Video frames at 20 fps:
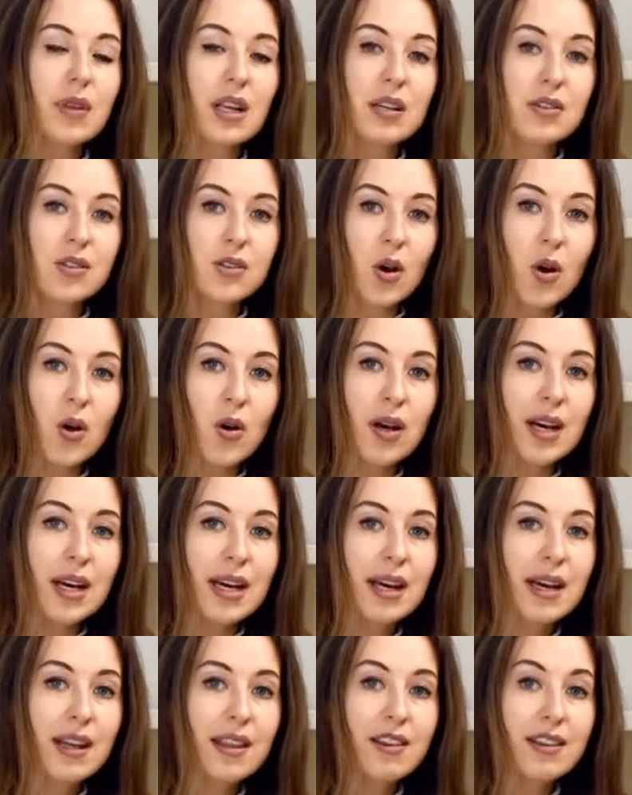So
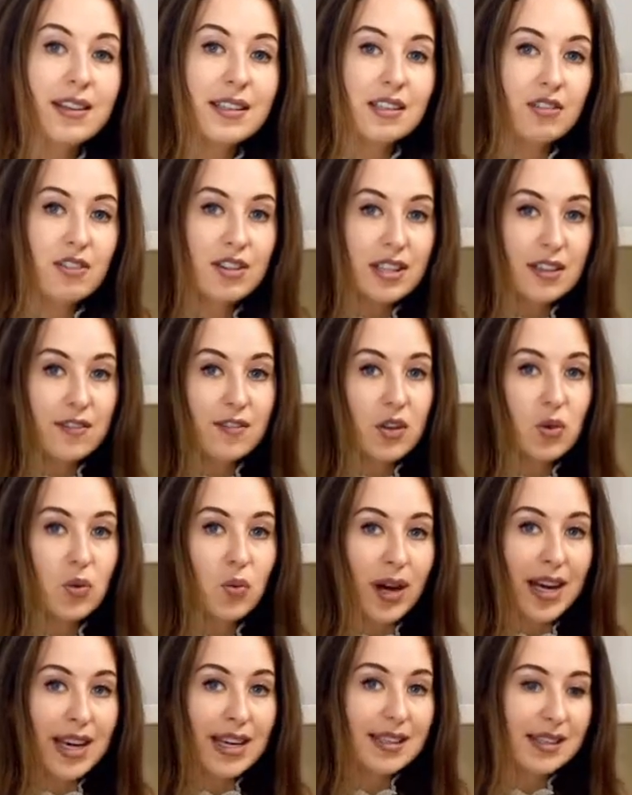there are 3 different
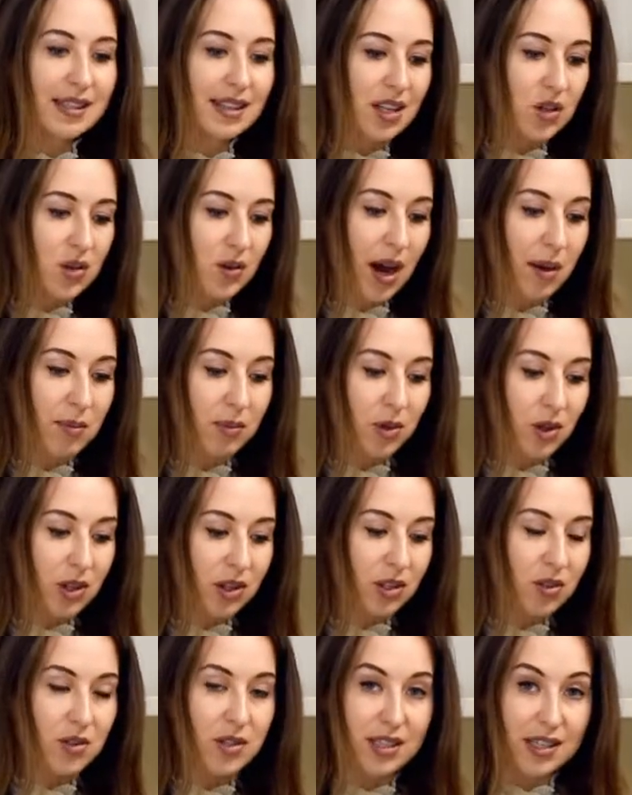ways that I'm
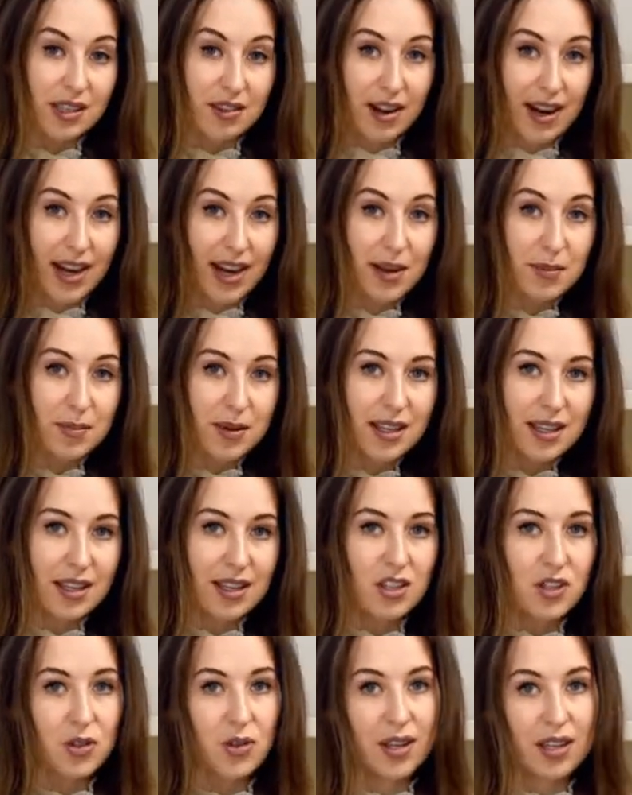going to describe
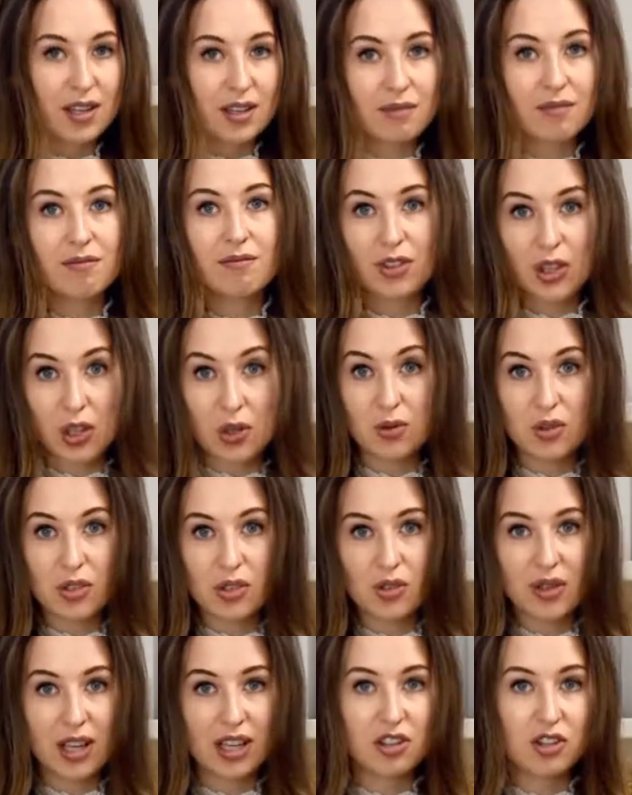that you can use
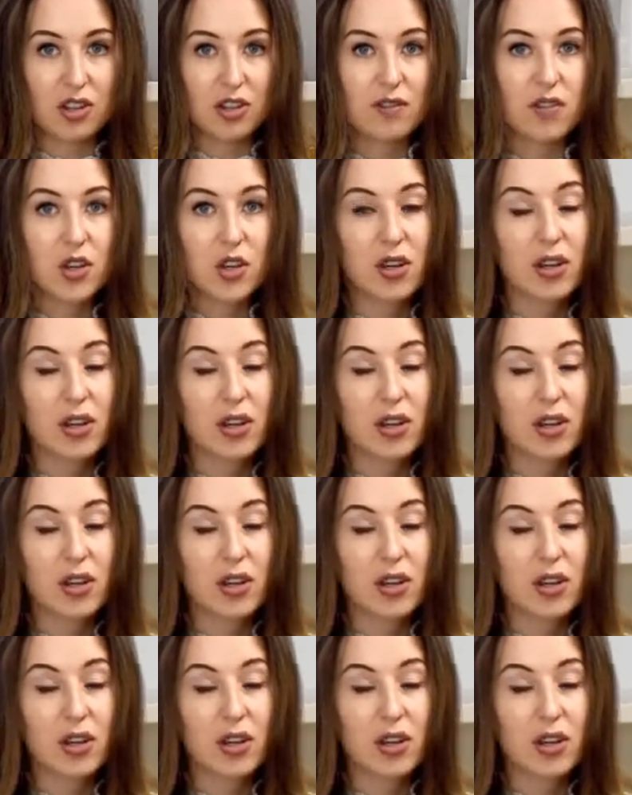to get rid of your